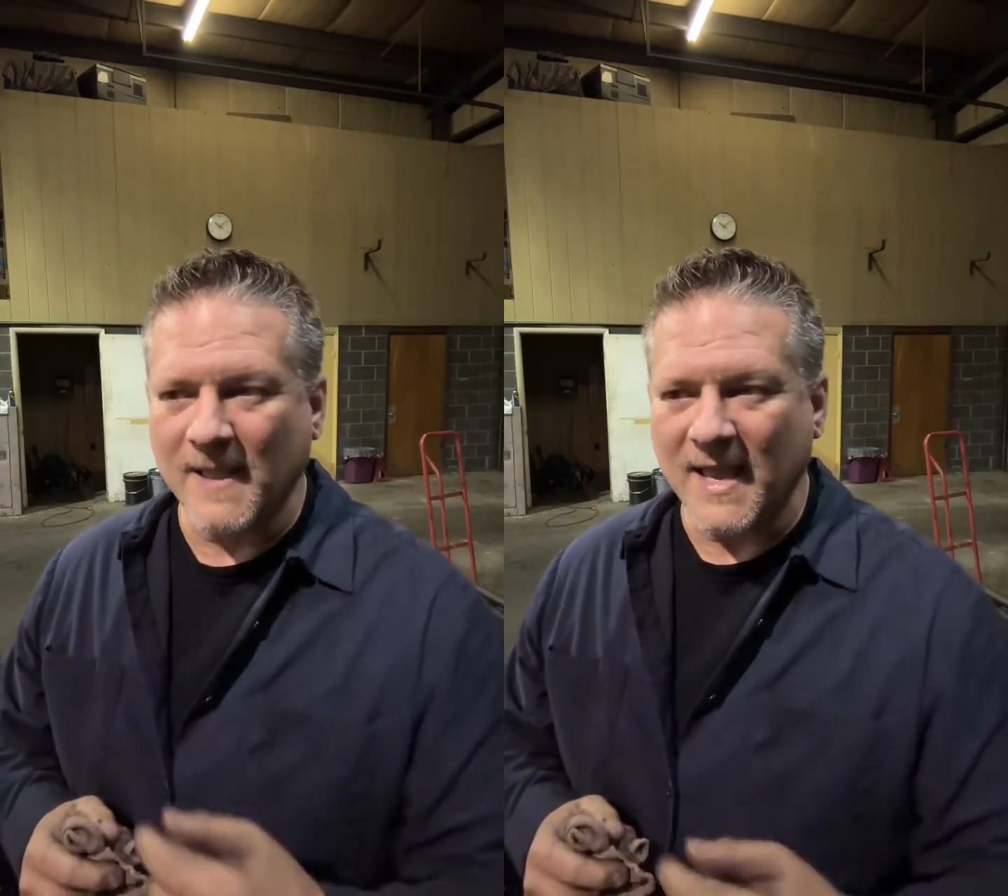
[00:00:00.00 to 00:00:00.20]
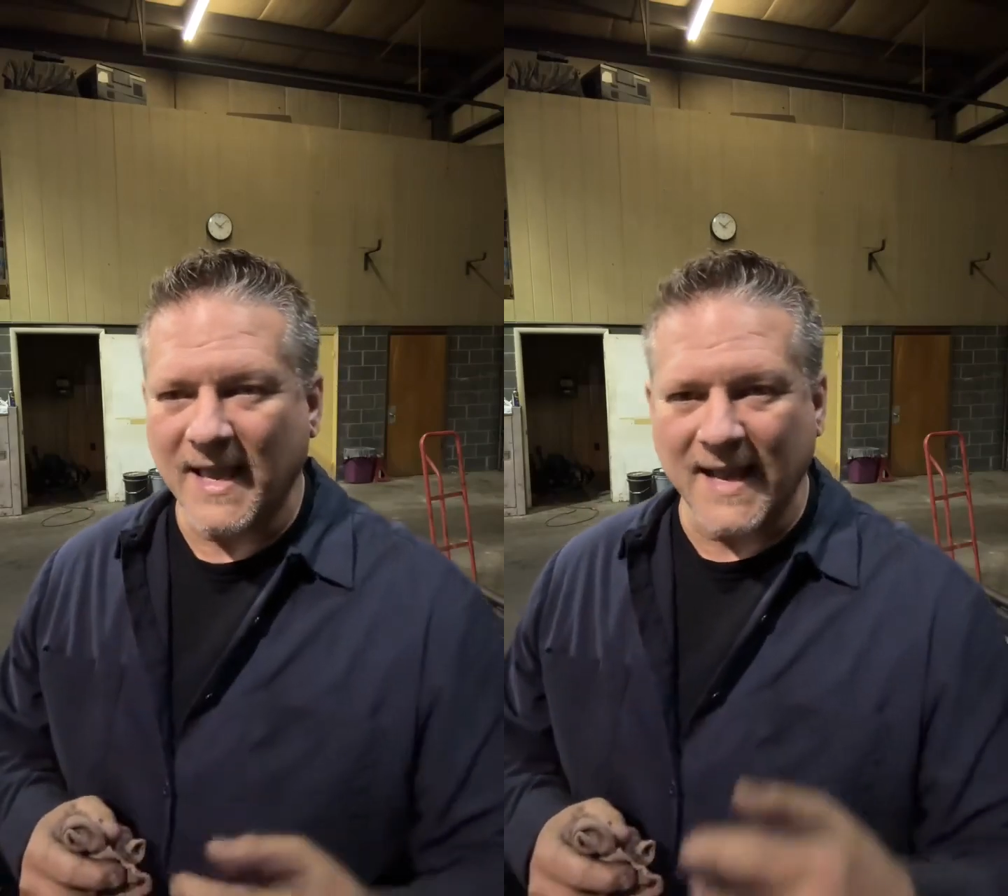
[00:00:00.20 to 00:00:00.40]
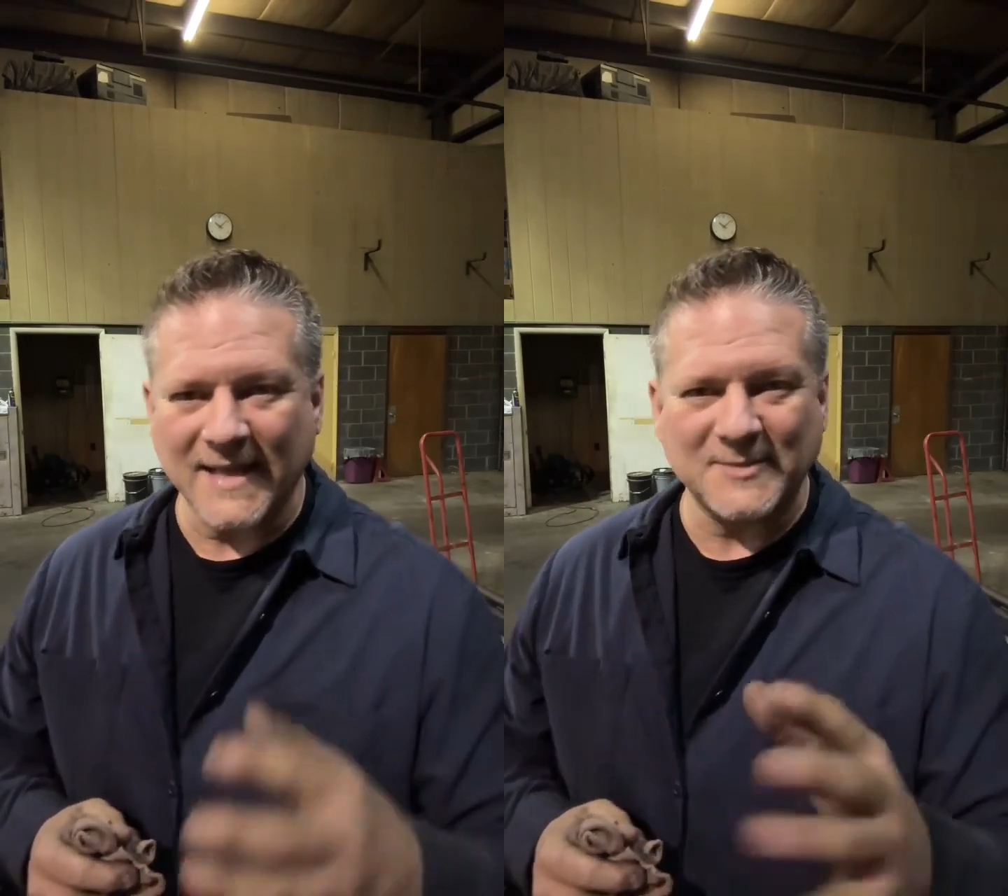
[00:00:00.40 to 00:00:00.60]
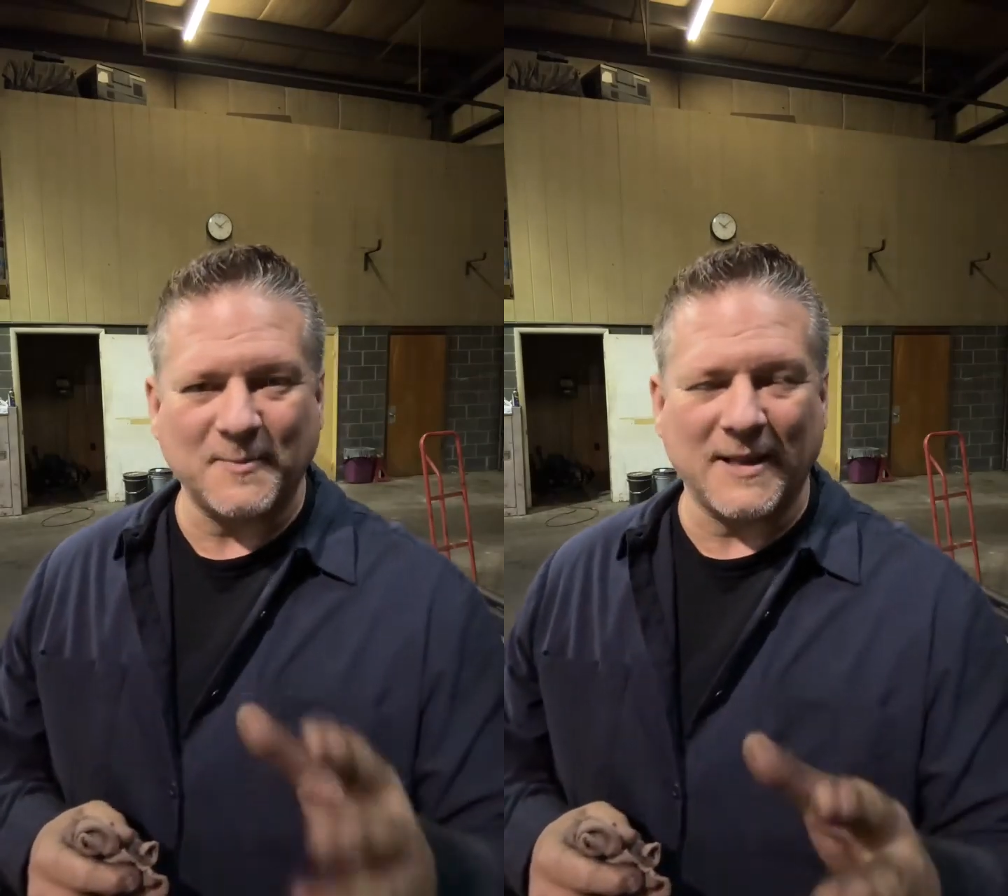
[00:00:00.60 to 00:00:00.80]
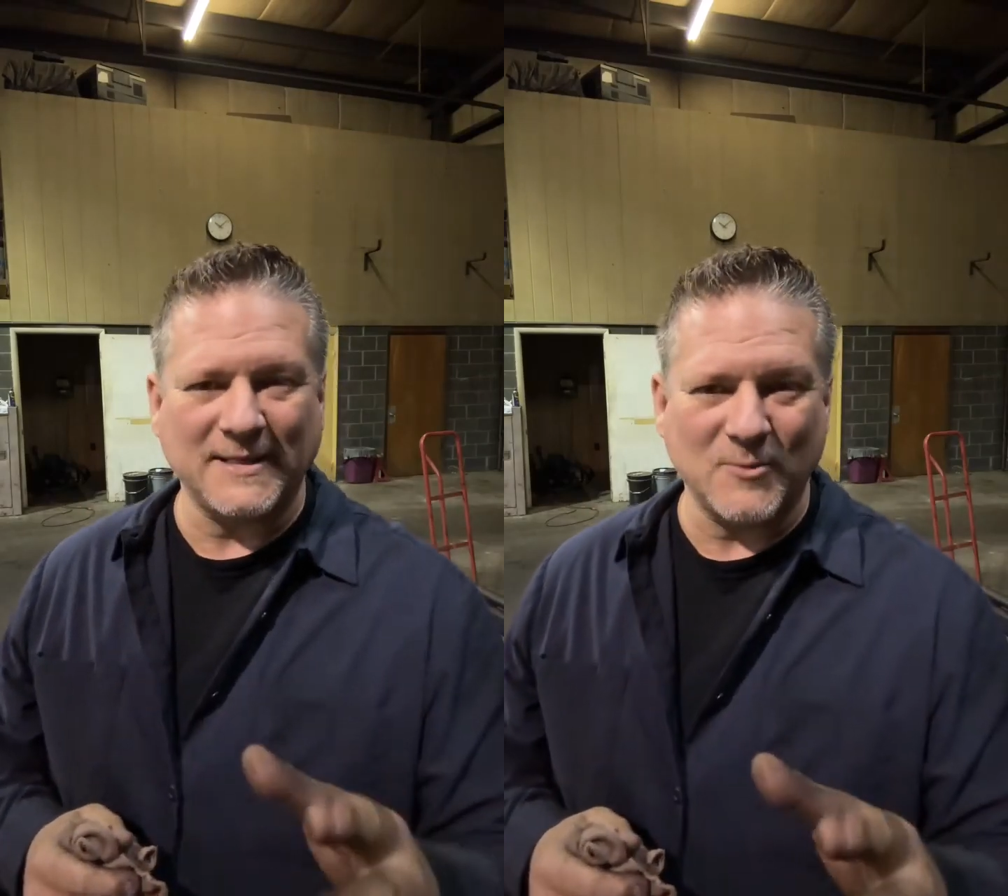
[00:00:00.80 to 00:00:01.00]
and I
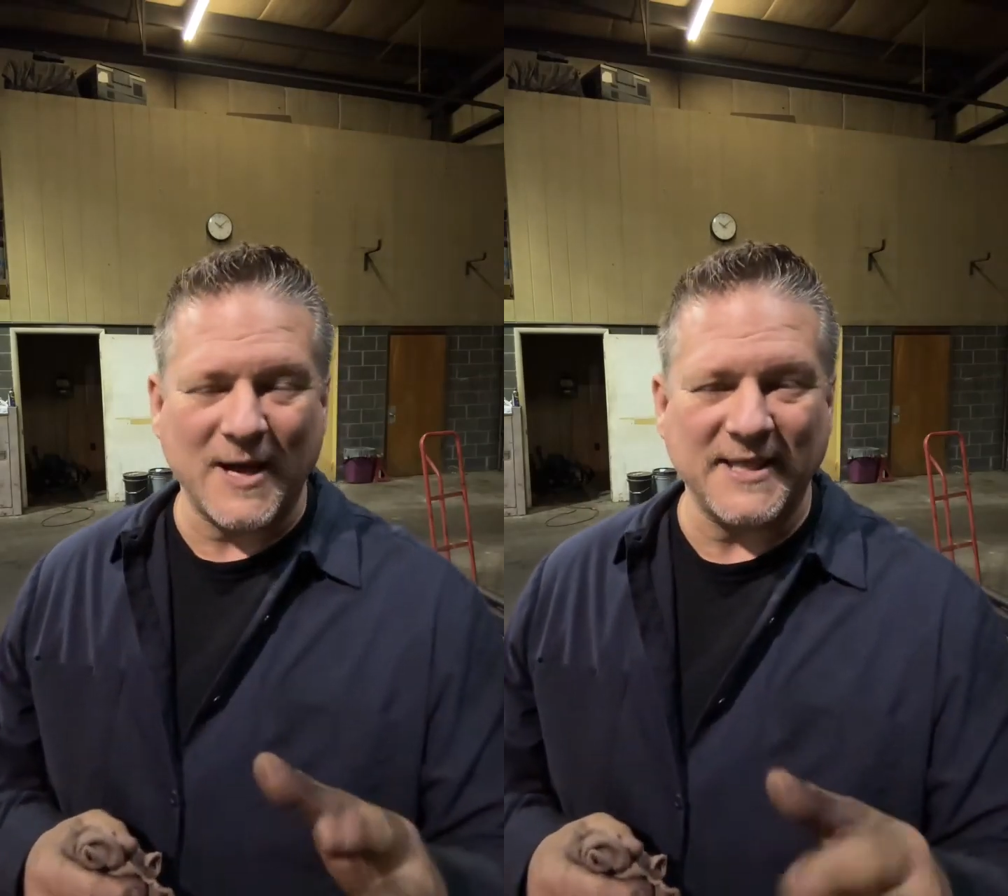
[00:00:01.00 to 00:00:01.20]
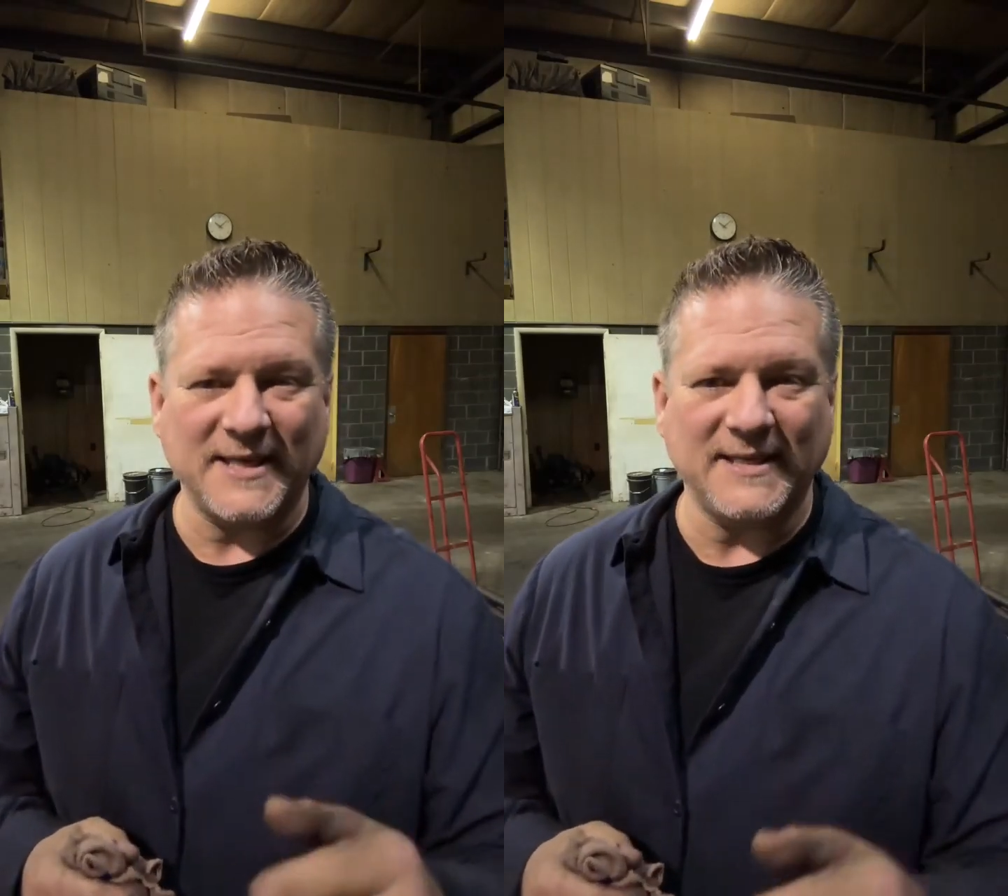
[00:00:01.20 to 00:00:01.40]
explain why that